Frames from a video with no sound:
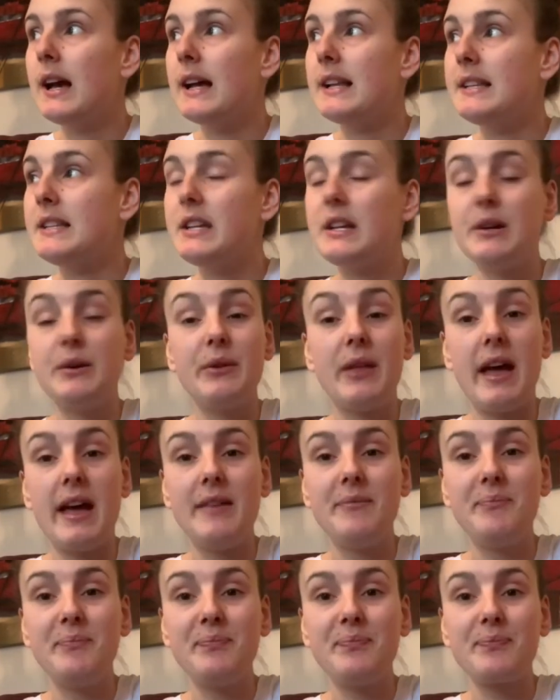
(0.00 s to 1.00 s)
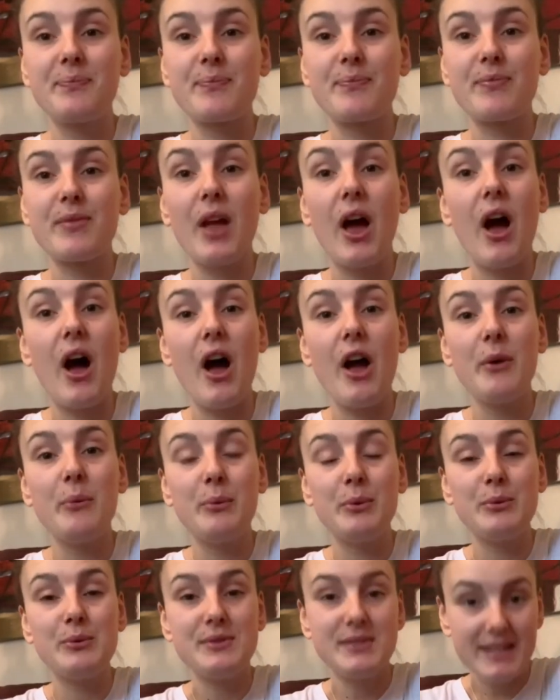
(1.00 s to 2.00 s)
until then, I
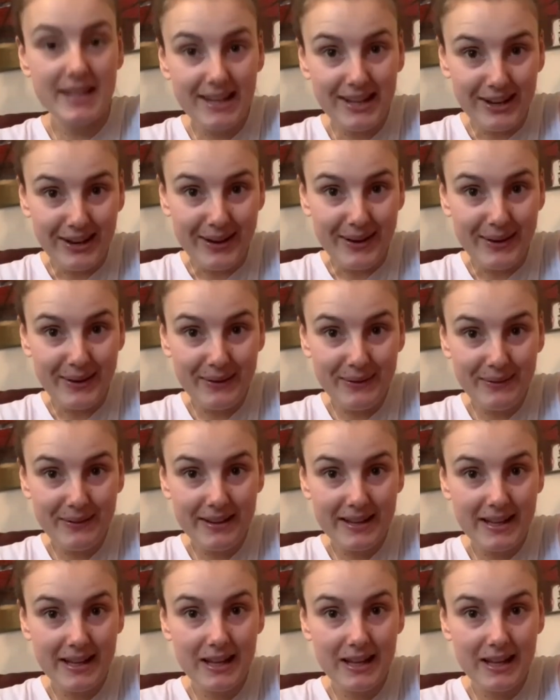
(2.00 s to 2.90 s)
will see you